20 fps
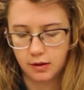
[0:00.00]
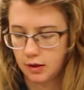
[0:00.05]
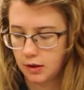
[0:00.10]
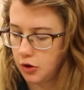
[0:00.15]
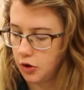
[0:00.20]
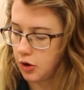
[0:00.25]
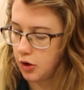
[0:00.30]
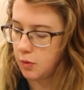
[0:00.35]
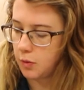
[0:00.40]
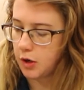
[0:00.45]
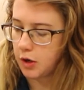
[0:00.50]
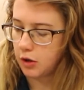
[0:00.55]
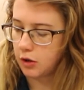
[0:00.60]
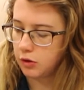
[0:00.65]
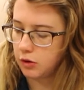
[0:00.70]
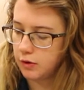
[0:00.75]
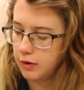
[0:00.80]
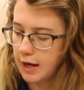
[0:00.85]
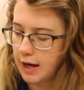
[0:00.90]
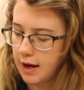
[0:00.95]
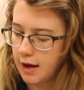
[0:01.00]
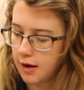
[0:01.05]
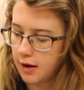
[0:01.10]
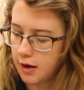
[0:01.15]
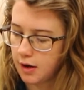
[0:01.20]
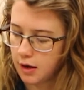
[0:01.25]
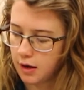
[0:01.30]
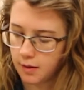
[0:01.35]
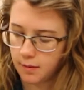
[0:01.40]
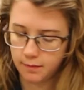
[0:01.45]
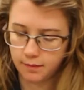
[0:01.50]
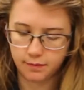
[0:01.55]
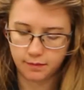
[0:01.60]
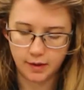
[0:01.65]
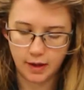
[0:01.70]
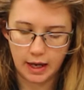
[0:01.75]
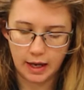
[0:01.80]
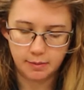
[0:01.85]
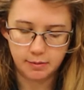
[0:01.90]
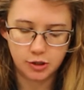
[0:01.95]
And you're going to want to glue that.
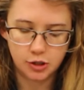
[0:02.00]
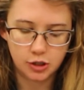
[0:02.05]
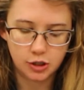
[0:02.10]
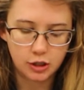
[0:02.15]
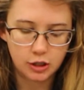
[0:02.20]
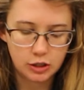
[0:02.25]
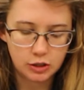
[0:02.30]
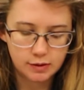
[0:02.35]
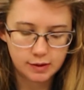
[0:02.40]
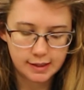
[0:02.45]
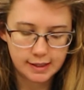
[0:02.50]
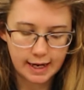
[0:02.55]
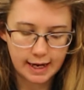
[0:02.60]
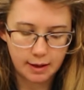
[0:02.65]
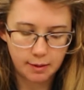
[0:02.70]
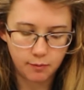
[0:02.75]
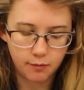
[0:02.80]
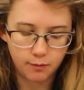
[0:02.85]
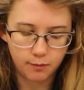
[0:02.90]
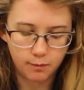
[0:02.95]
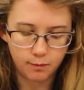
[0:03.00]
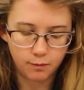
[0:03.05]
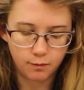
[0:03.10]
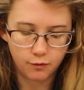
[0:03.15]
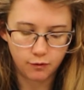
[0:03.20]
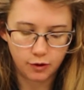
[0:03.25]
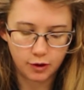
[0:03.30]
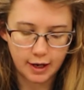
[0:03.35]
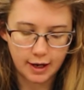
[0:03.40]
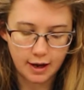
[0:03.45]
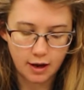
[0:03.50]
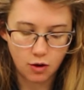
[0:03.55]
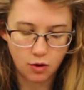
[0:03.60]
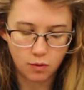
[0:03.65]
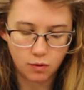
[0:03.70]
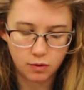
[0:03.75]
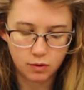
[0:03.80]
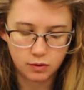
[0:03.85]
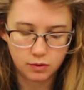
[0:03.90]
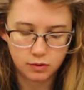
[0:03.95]
I'm just going to use tape for
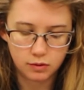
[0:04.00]
now.